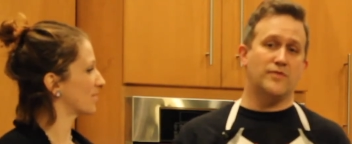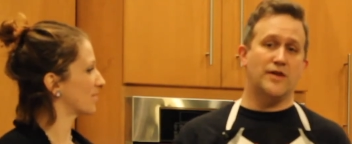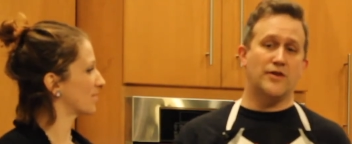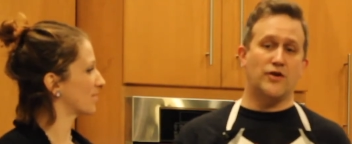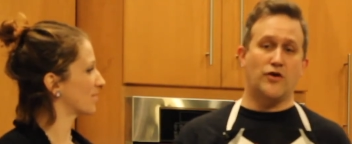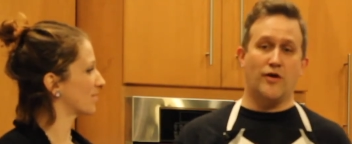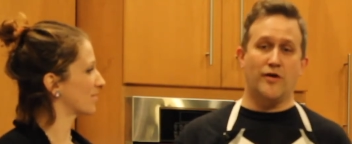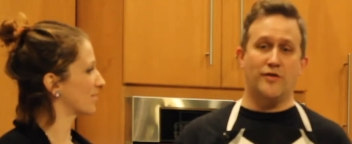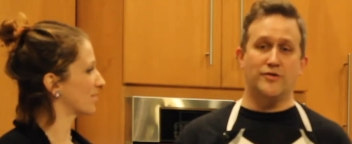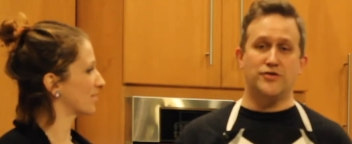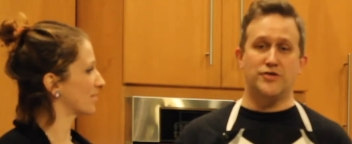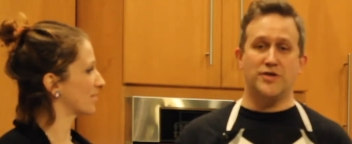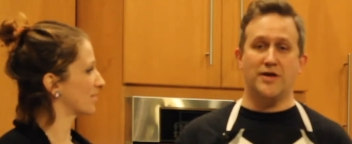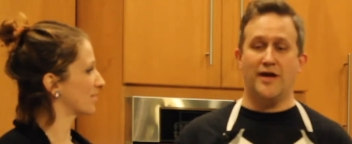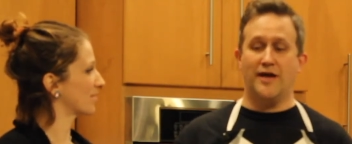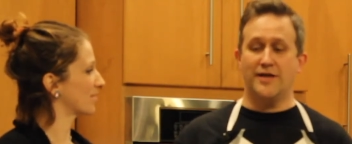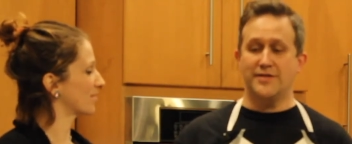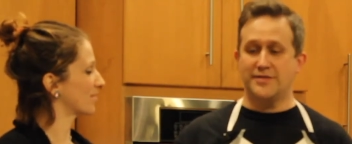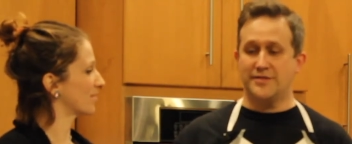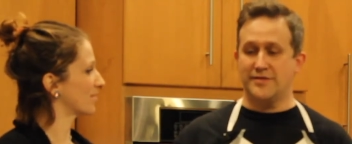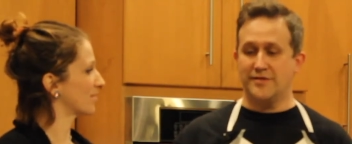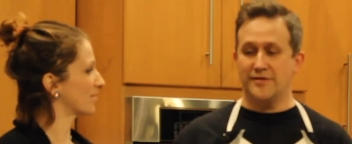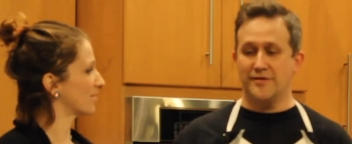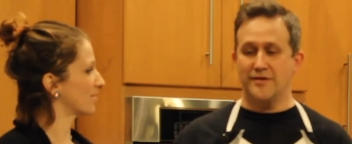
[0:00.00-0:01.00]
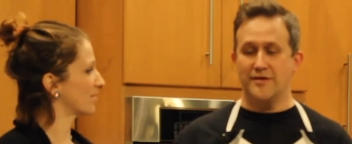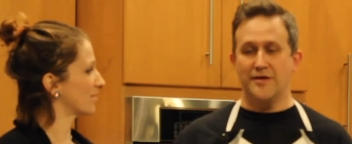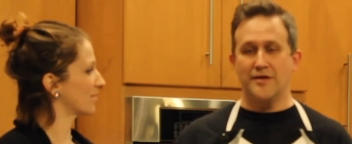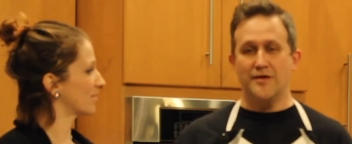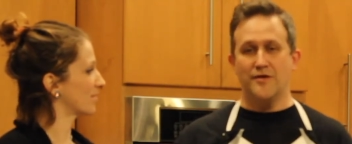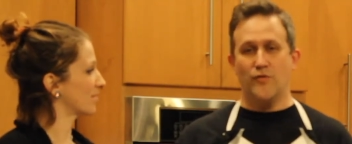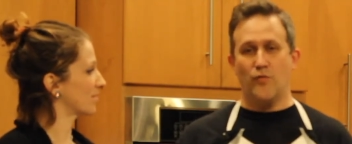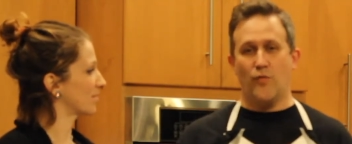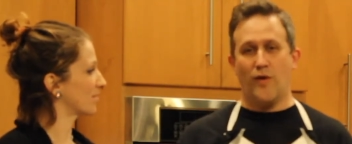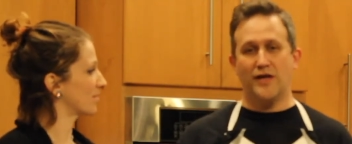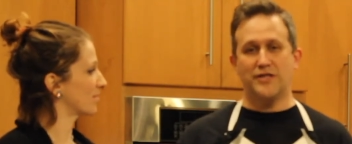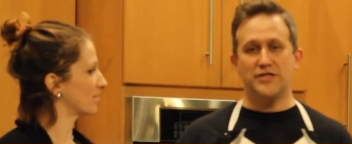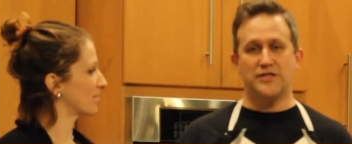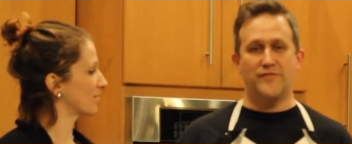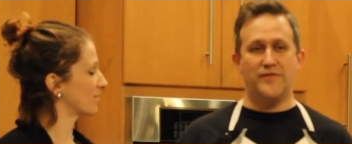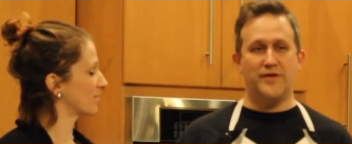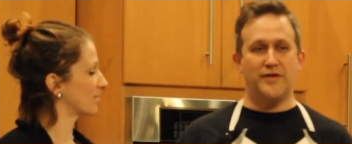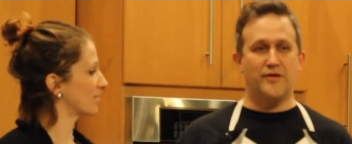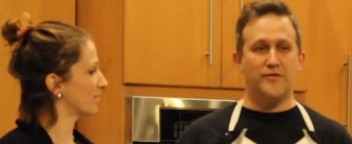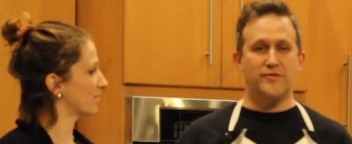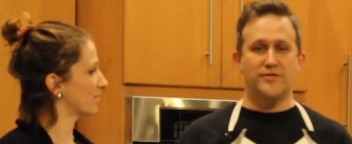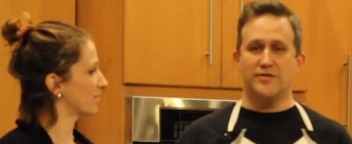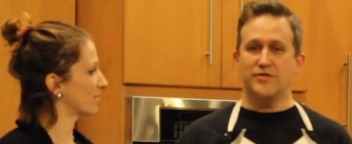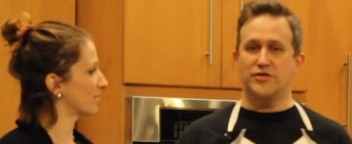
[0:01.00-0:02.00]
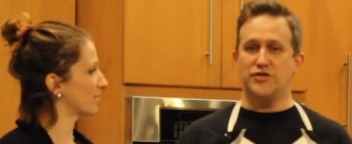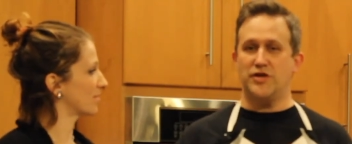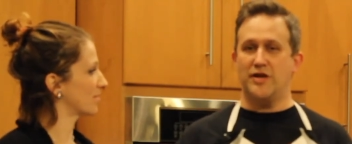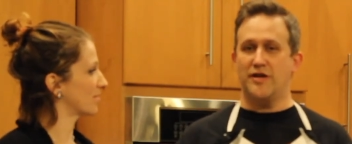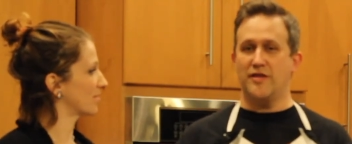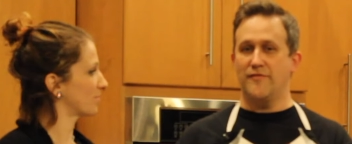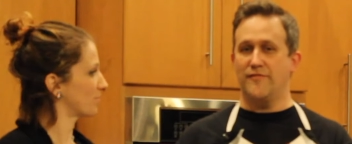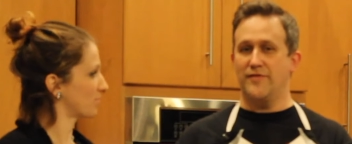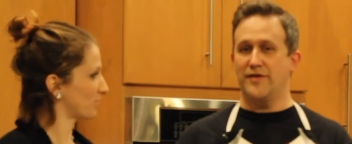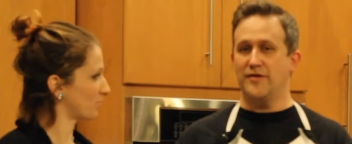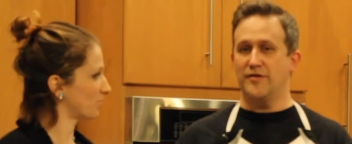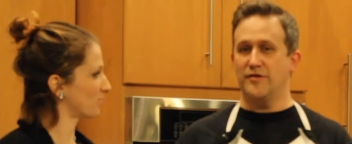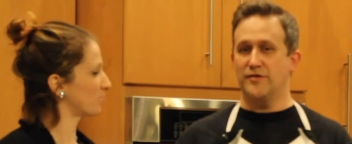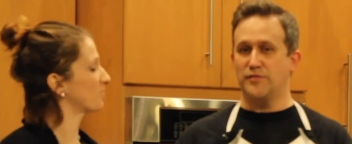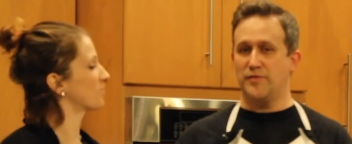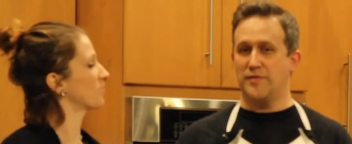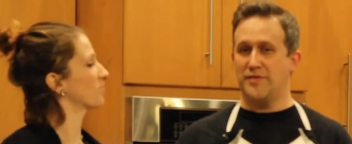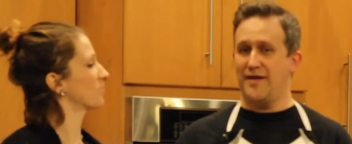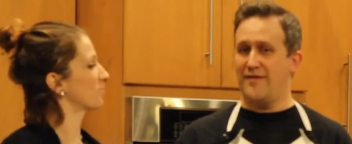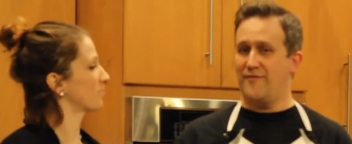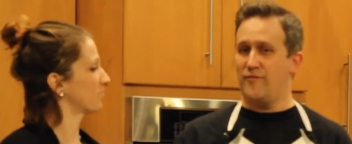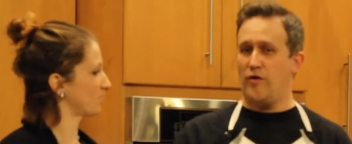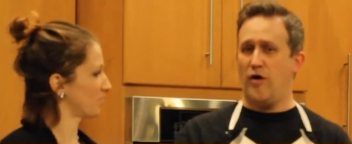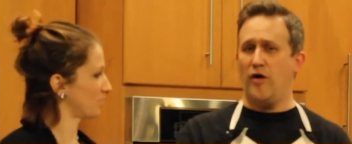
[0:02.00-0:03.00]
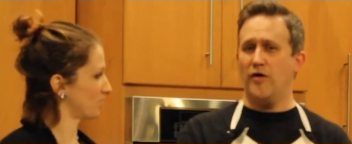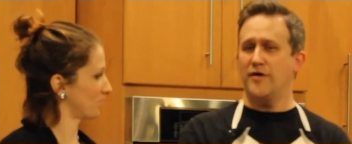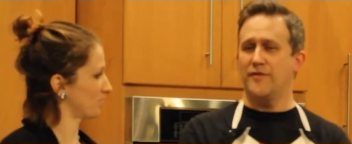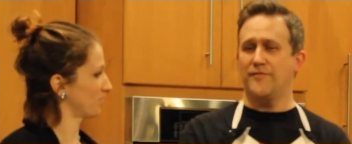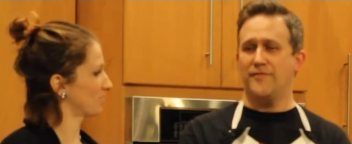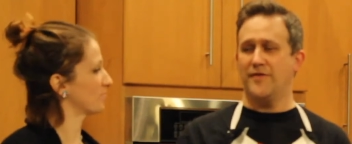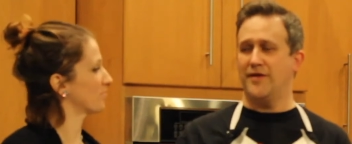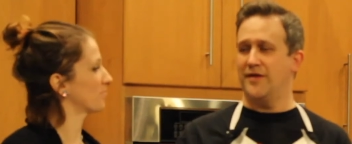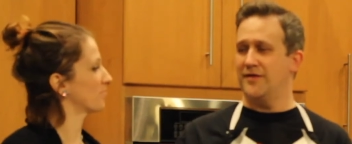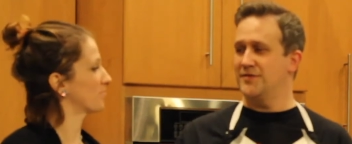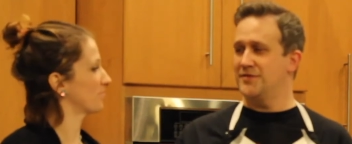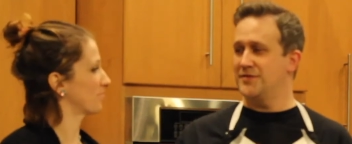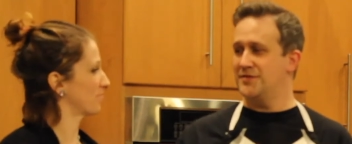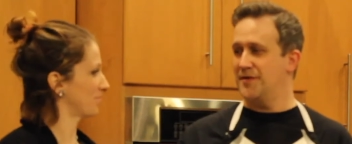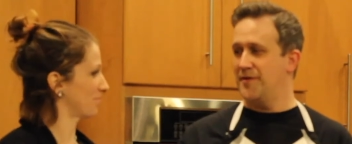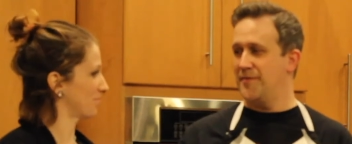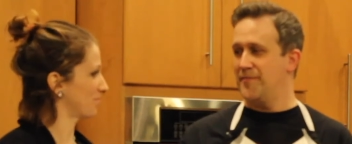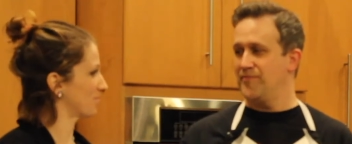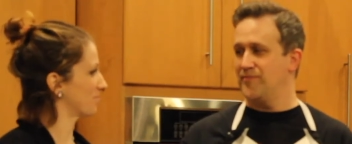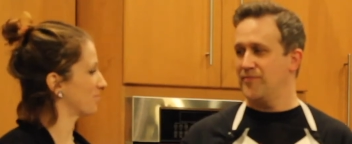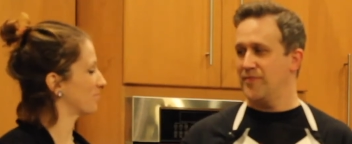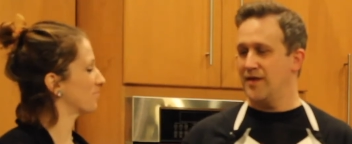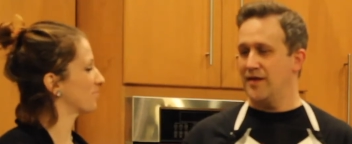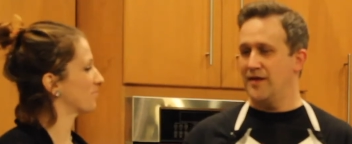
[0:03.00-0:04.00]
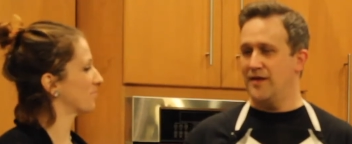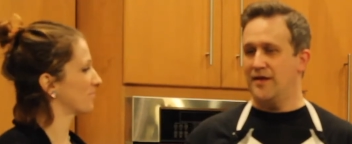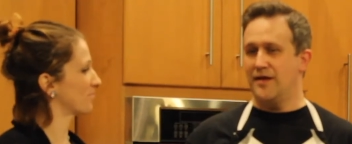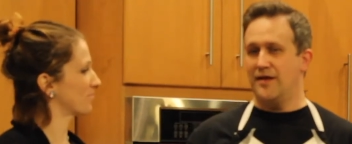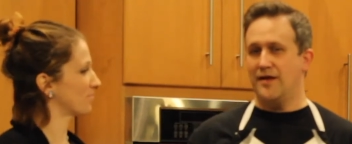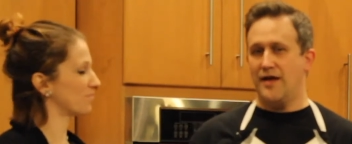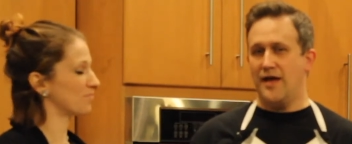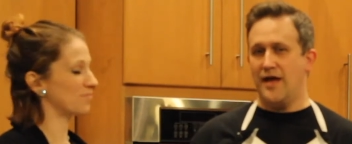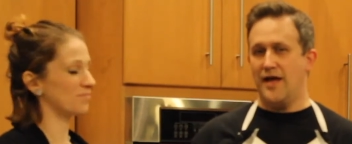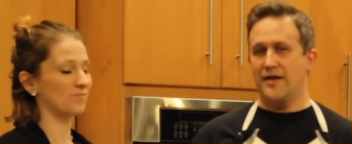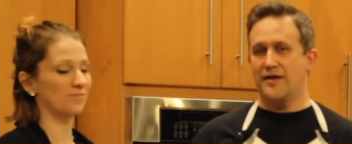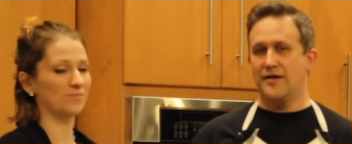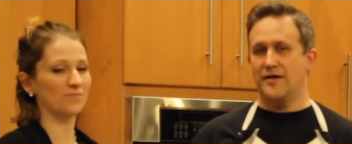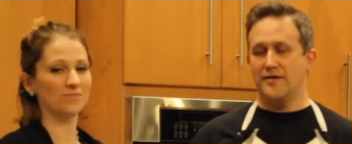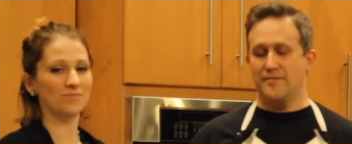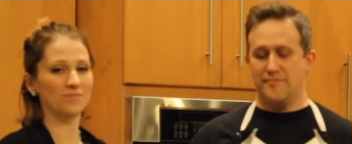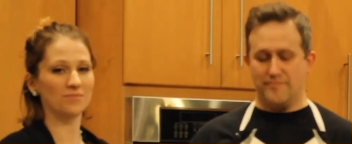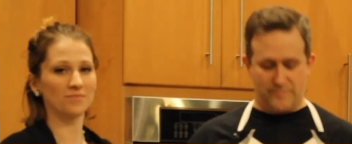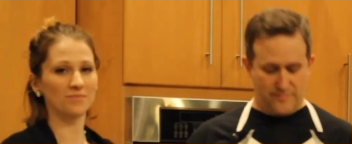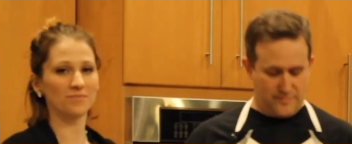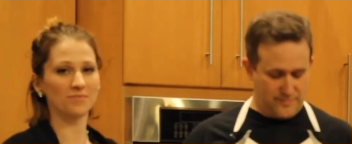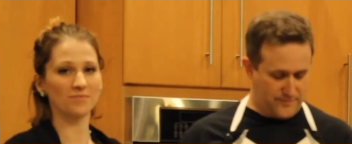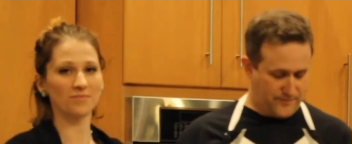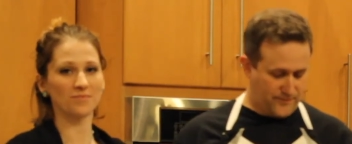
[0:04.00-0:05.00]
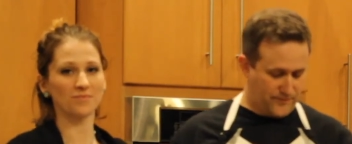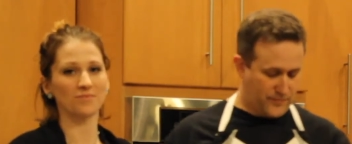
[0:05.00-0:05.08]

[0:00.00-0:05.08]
Speaker 1: encourage you guys to watch the videos and share the videos with ev- all your friends. And um,